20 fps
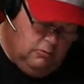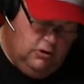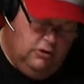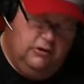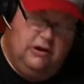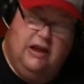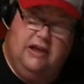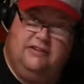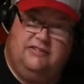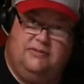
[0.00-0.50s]

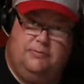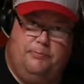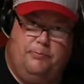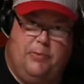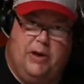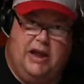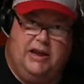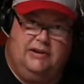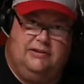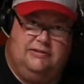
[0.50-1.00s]
nice
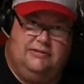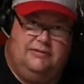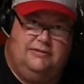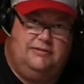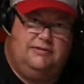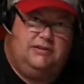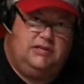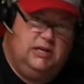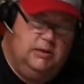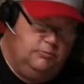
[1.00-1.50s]
spike
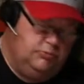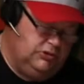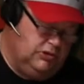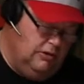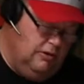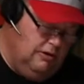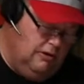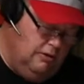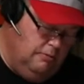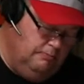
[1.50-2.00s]
tips
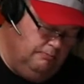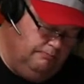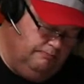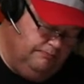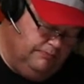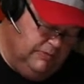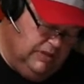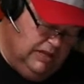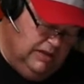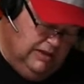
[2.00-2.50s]
on them,
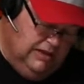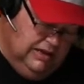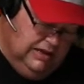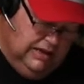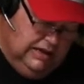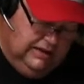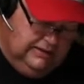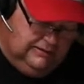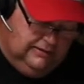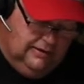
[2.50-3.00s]

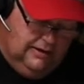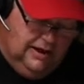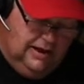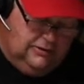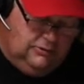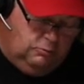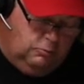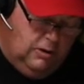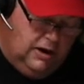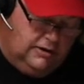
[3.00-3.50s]
and it's a
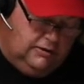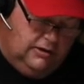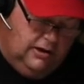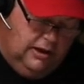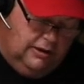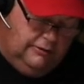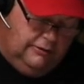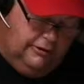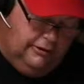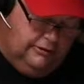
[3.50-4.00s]
nice red
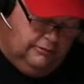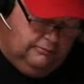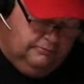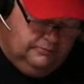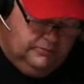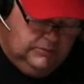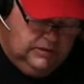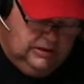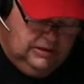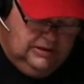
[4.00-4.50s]
color.
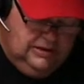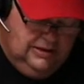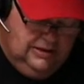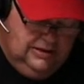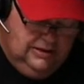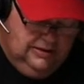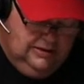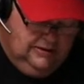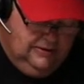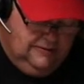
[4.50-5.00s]

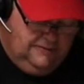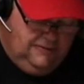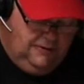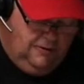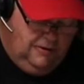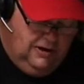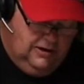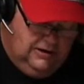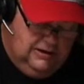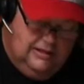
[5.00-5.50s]
If you're
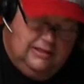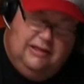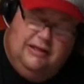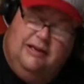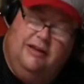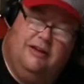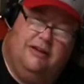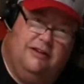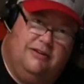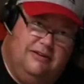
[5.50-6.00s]
into
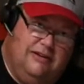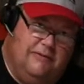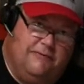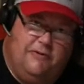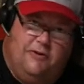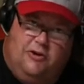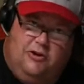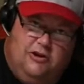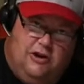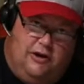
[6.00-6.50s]
the
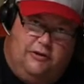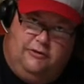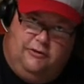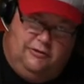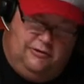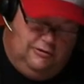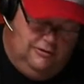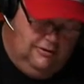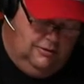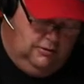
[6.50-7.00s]
different
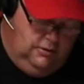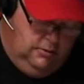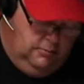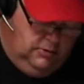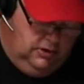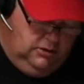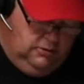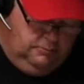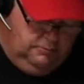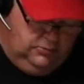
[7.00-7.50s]
colored
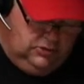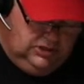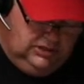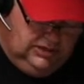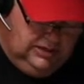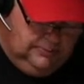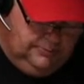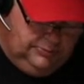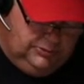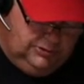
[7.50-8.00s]
aluminum
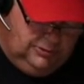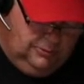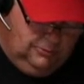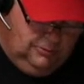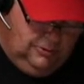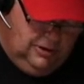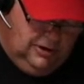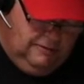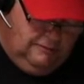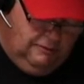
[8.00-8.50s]
tips or
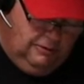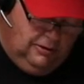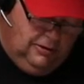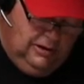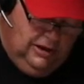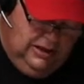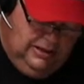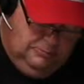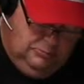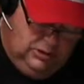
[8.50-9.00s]
whatever,
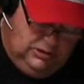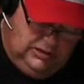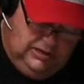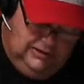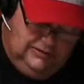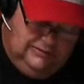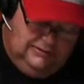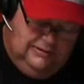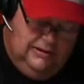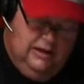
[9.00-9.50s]
but
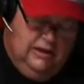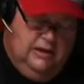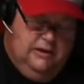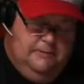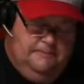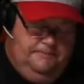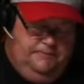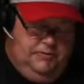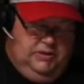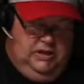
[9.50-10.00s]
these,
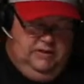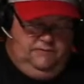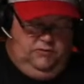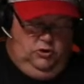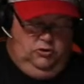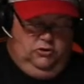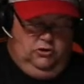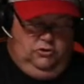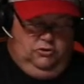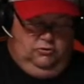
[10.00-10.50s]
if you
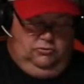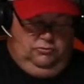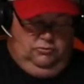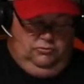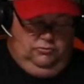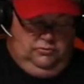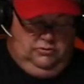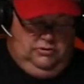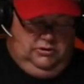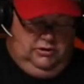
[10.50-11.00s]
do
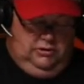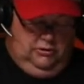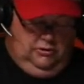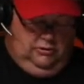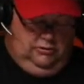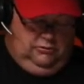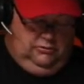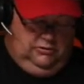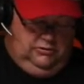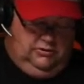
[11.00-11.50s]

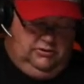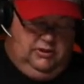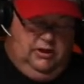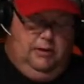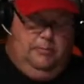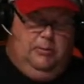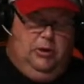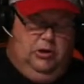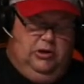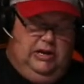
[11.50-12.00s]
your
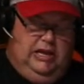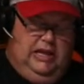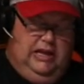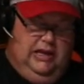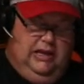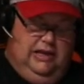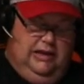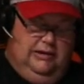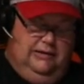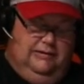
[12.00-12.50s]
thumb on the
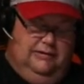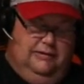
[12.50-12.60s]
end,